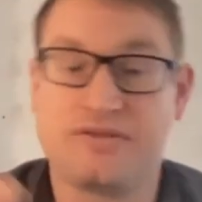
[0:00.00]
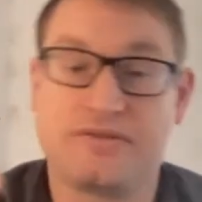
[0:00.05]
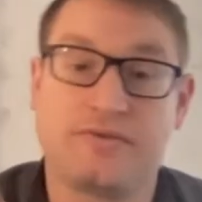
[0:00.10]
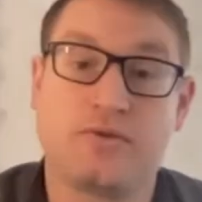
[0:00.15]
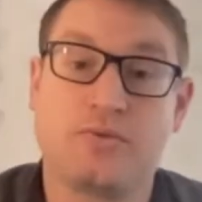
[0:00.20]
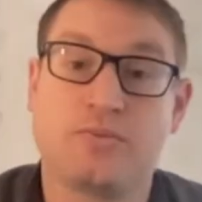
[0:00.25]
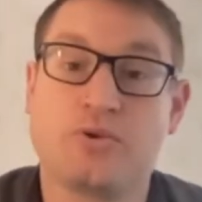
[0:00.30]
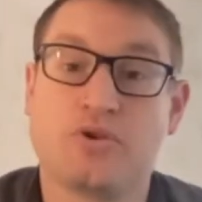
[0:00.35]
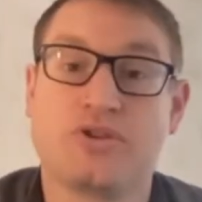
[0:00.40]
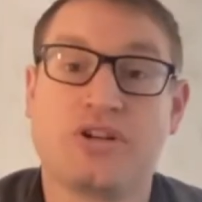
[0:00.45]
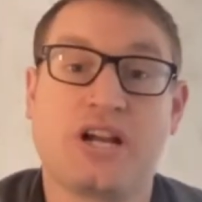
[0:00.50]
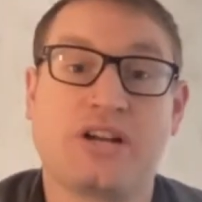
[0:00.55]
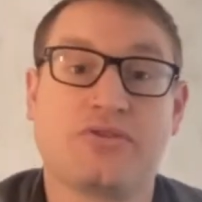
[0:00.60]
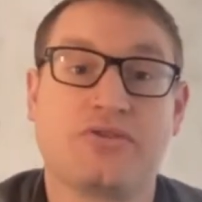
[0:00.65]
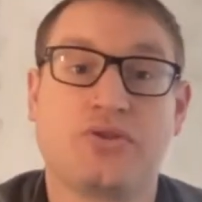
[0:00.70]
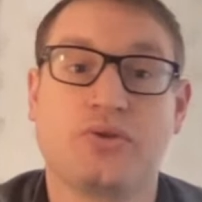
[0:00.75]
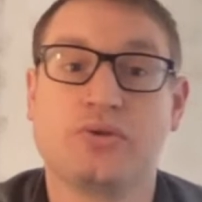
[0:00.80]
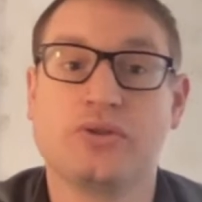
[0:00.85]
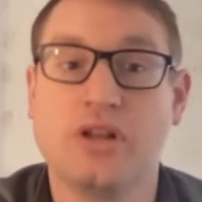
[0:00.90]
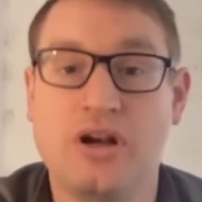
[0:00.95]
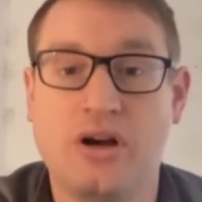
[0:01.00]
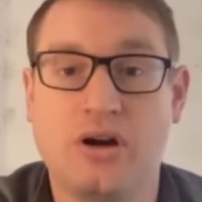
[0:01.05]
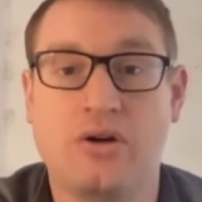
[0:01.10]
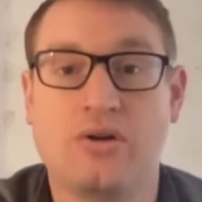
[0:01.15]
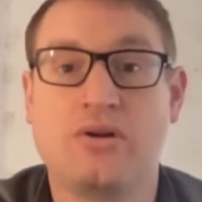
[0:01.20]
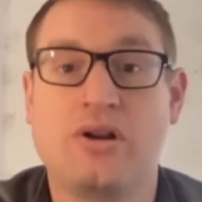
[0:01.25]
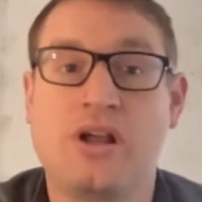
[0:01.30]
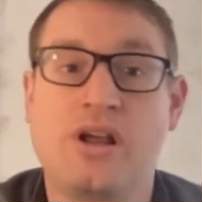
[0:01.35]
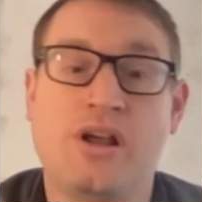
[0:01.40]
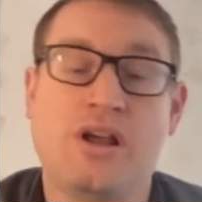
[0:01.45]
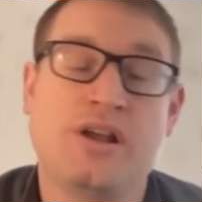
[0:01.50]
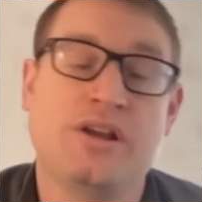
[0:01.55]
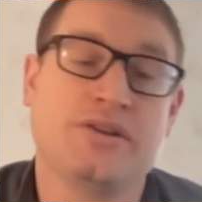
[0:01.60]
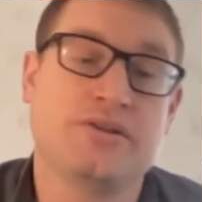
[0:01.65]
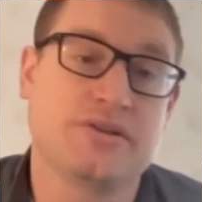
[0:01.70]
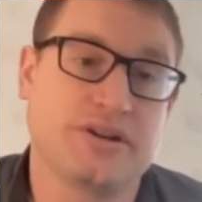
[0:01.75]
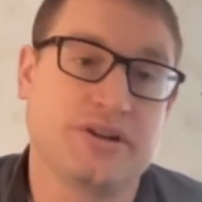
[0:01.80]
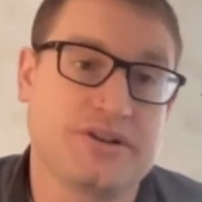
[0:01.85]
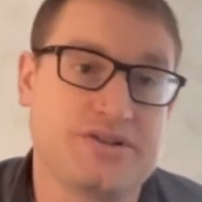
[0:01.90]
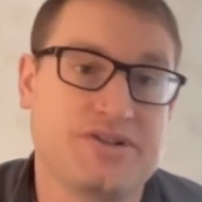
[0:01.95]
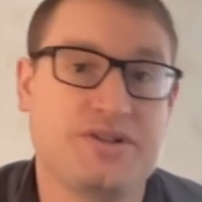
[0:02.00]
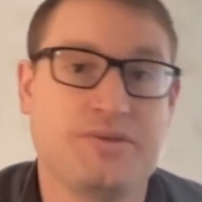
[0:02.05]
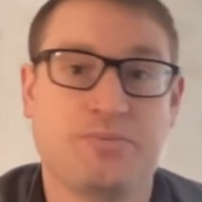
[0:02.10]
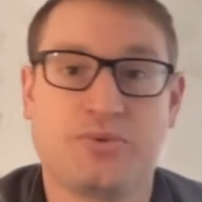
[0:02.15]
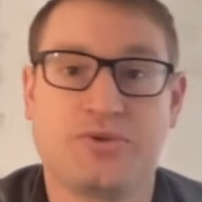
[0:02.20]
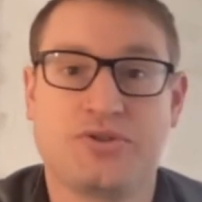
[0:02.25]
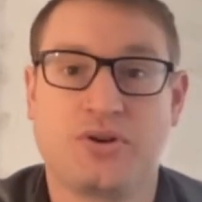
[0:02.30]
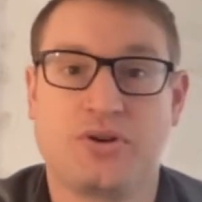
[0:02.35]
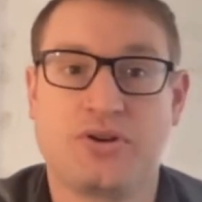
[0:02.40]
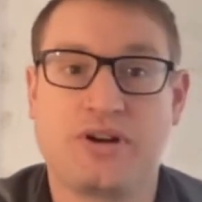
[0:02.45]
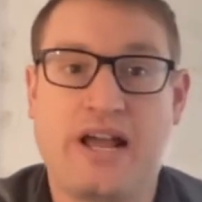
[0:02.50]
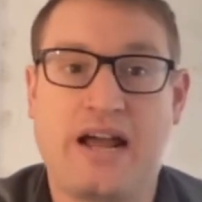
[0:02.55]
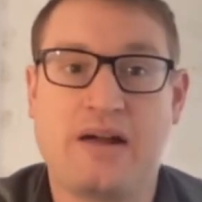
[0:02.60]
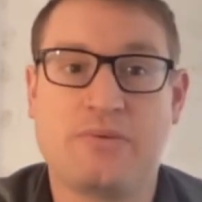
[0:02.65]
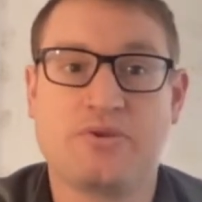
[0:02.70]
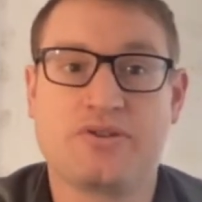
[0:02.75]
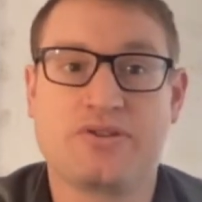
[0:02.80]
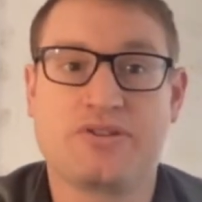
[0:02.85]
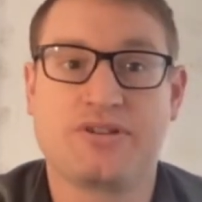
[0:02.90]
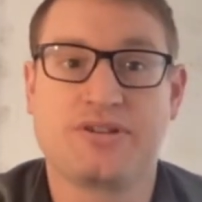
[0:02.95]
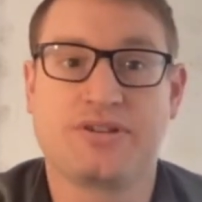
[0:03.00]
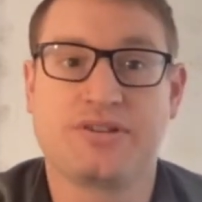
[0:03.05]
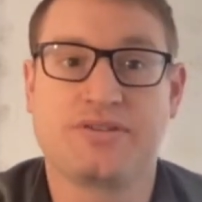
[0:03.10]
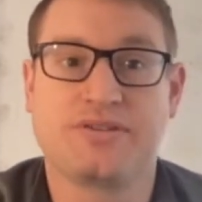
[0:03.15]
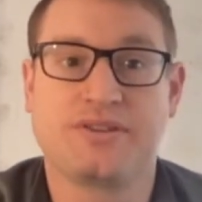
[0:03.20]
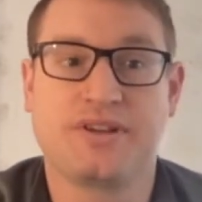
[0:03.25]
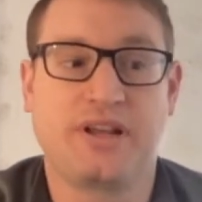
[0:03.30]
If you project too low, you're going to see certain aberrances.